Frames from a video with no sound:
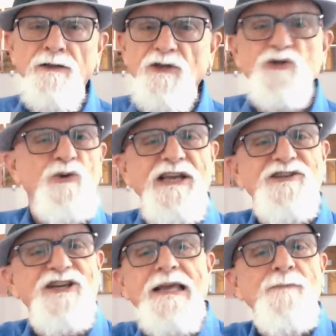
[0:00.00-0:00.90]
The
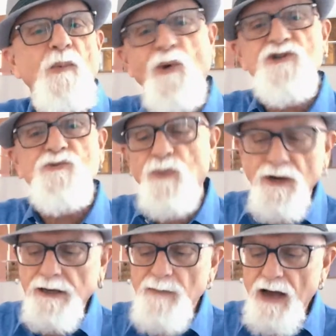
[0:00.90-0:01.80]
trees keep
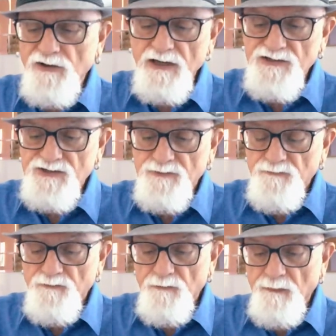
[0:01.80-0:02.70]
whispering about us.
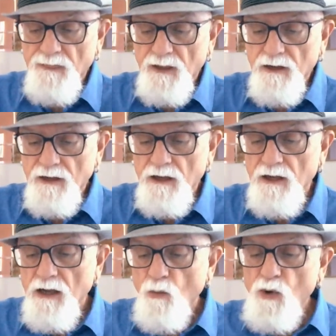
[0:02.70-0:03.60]

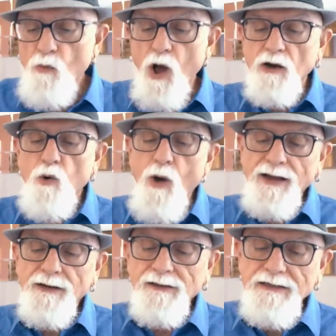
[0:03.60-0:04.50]
We walk
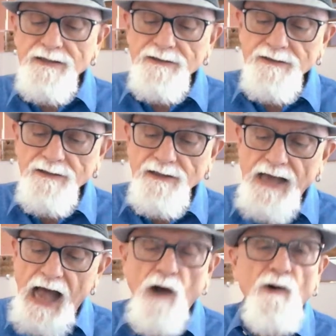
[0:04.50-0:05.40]
quietly,
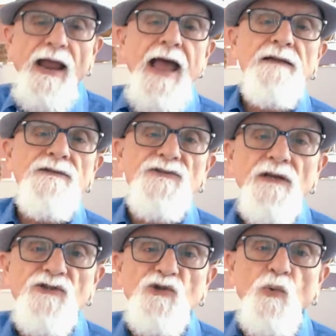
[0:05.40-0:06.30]
our hands
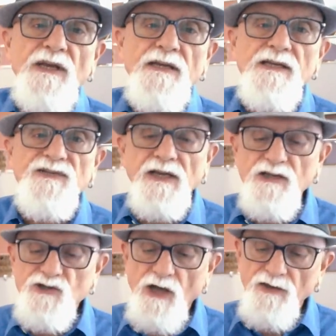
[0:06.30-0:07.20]
squeeze
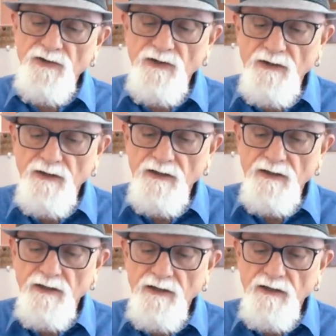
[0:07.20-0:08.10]
each other.
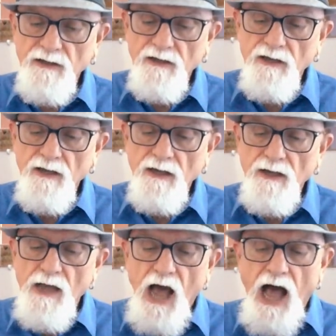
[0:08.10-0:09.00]

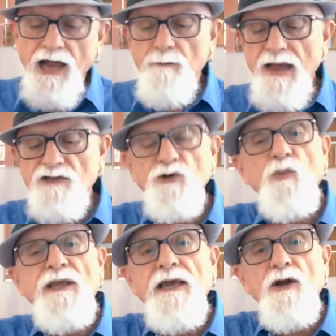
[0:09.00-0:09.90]
I imagine
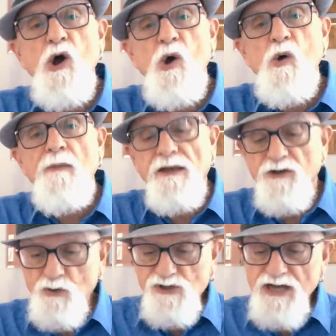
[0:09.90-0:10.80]
we get home and
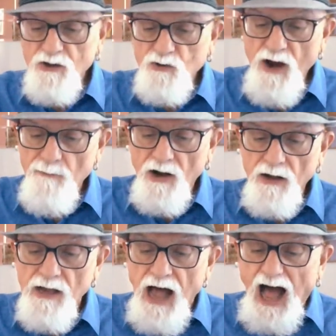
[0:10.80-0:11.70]
you tell
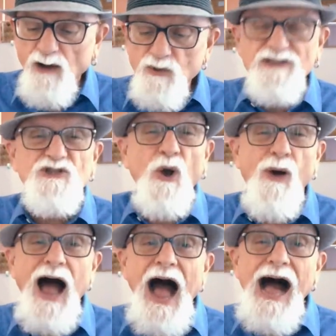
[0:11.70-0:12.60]
Grandma, I went so
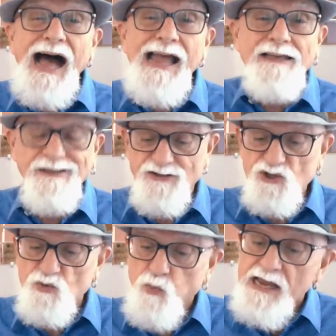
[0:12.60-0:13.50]
high in the
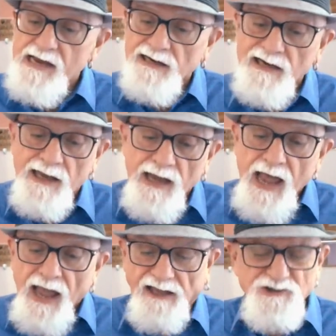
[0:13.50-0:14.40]
swing,
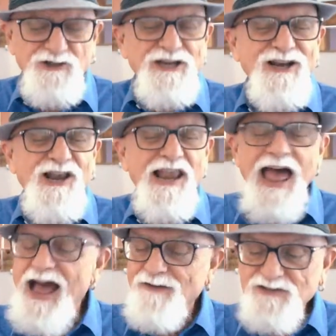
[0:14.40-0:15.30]
and she
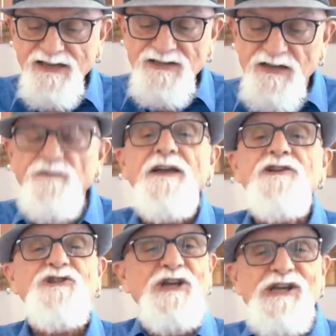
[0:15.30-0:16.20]
laughs as if
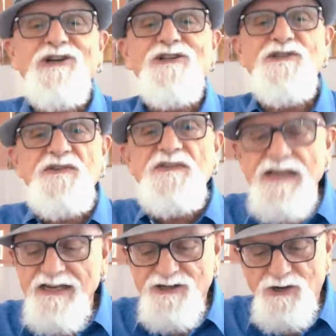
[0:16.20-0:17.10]
she could
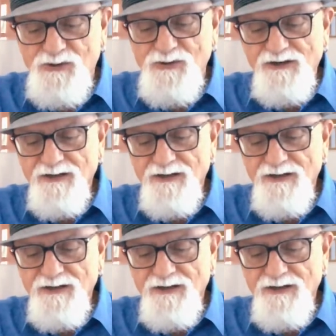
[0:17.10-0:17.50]
see you.